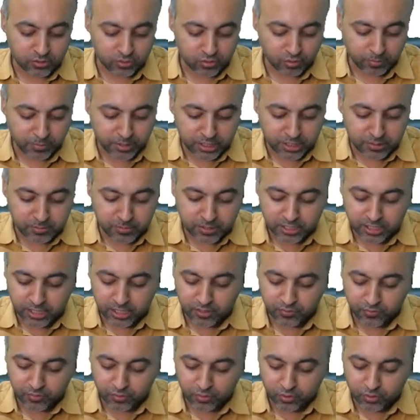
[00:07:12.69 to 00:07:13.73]
So please be
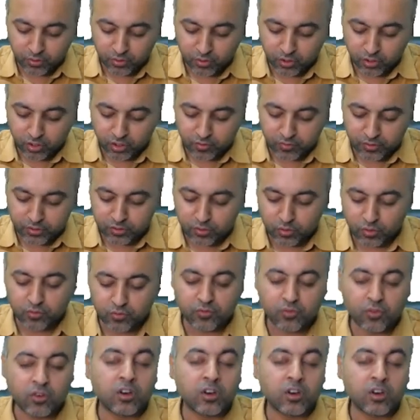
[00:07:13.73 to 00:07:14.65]
careful, don't always look